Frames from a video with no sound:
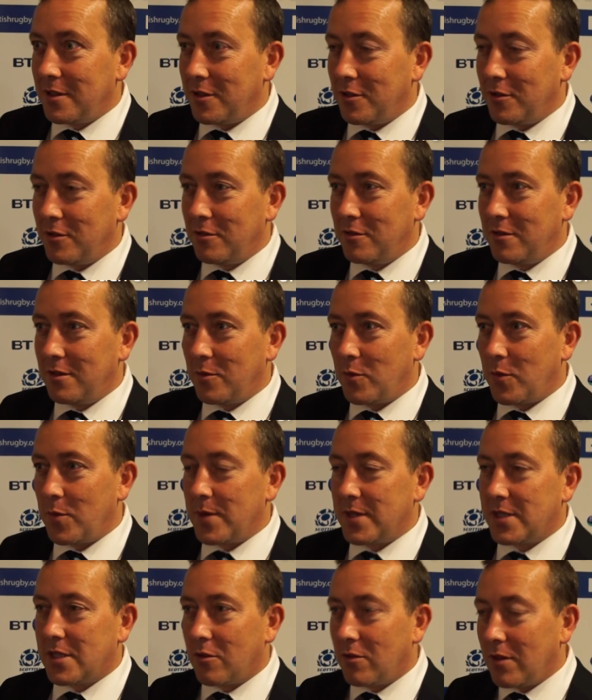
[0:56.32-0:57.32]
You know, we
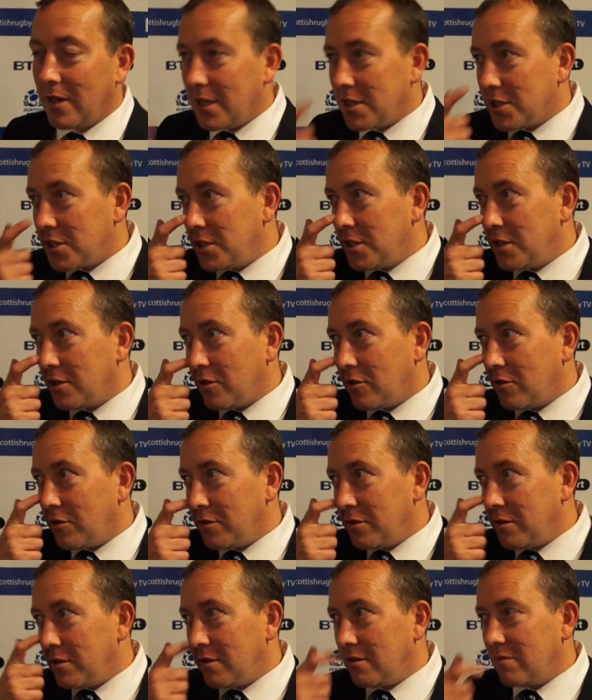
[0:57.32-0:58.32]
missed out last year
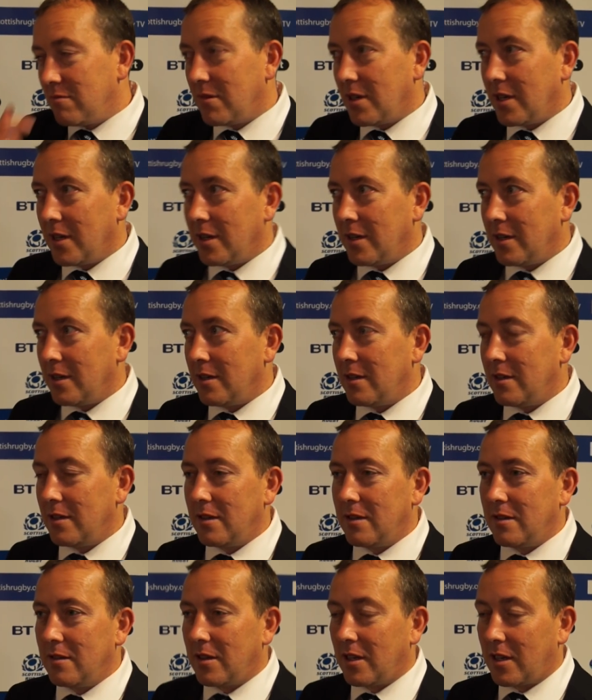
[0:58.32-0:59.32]
on uh,
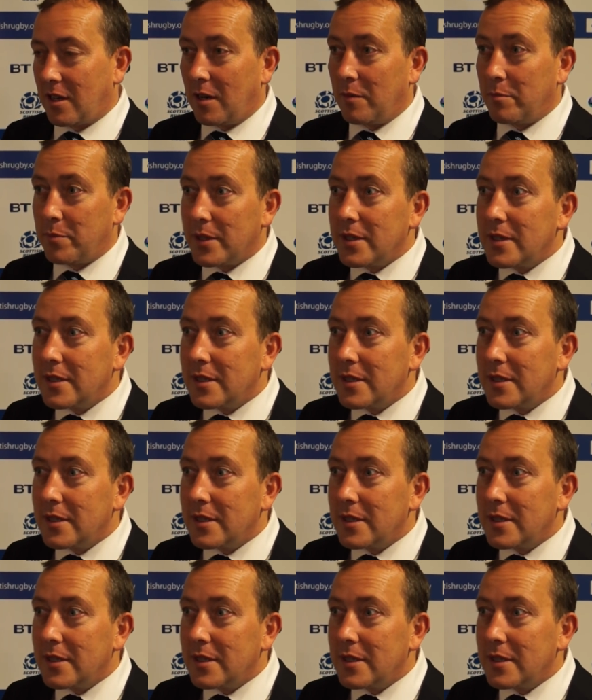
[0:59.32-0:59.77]
the cup,